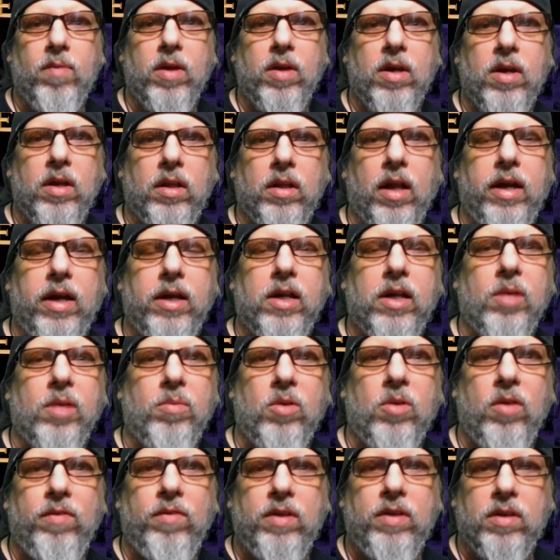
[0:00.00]
like in the
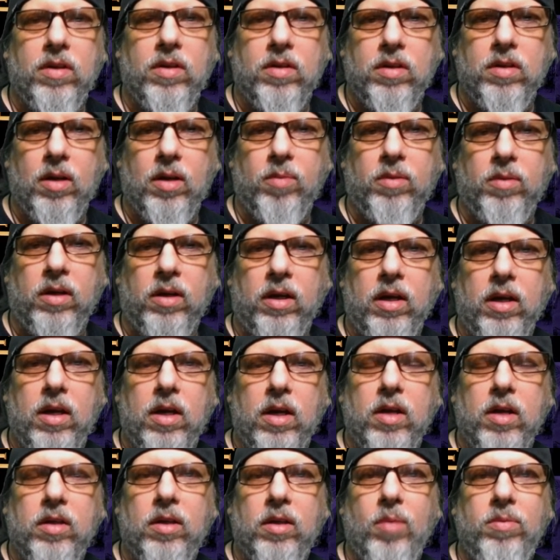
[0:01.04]
movies and something.
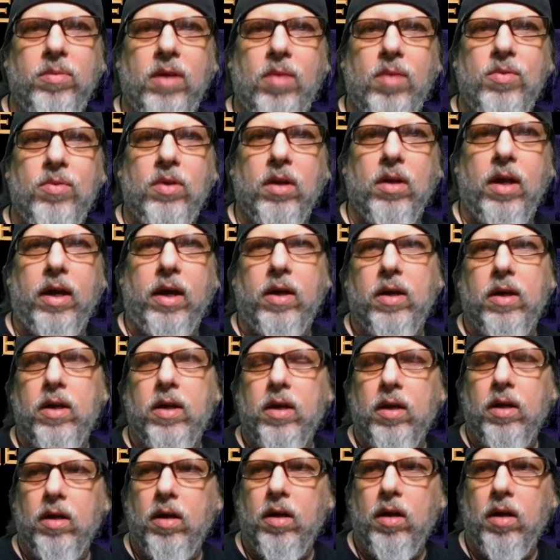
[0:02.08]
Sometimes you're like,
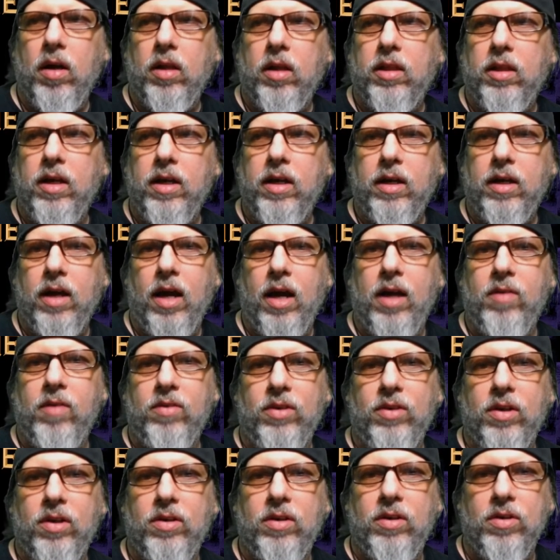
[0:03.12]
oh, thank God it was
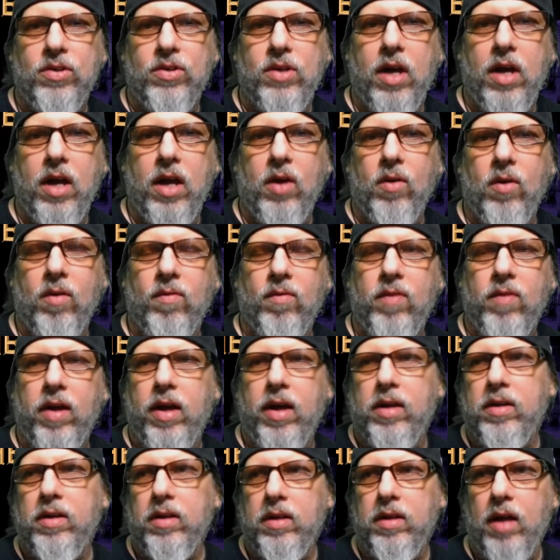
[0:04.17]
just a shadow of that
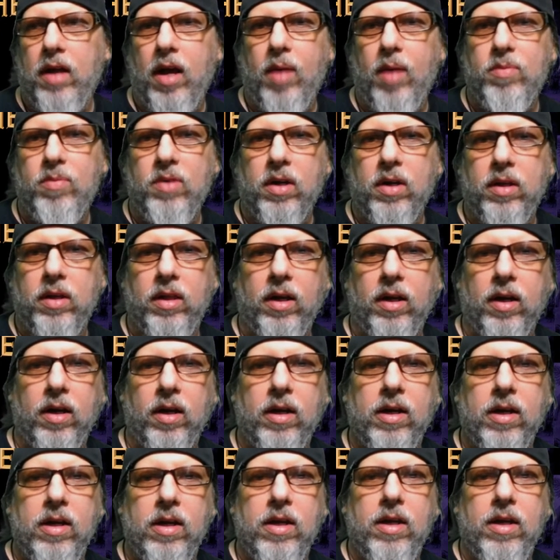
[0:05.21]
object there.
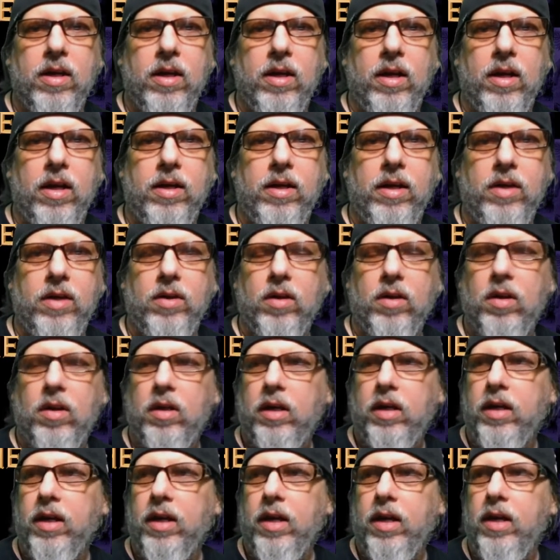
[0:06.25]
And then you look
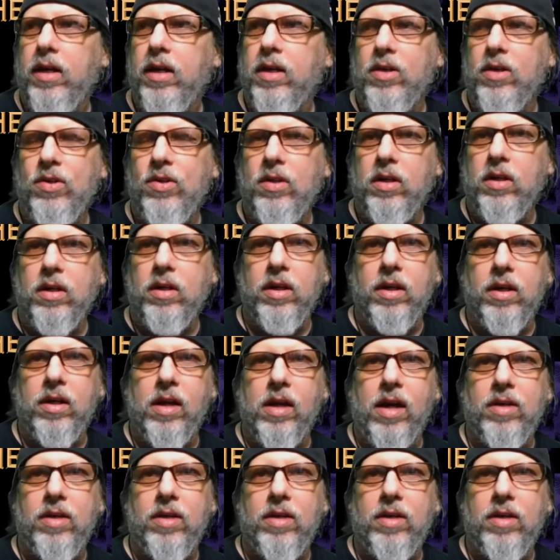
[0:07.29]
again and then that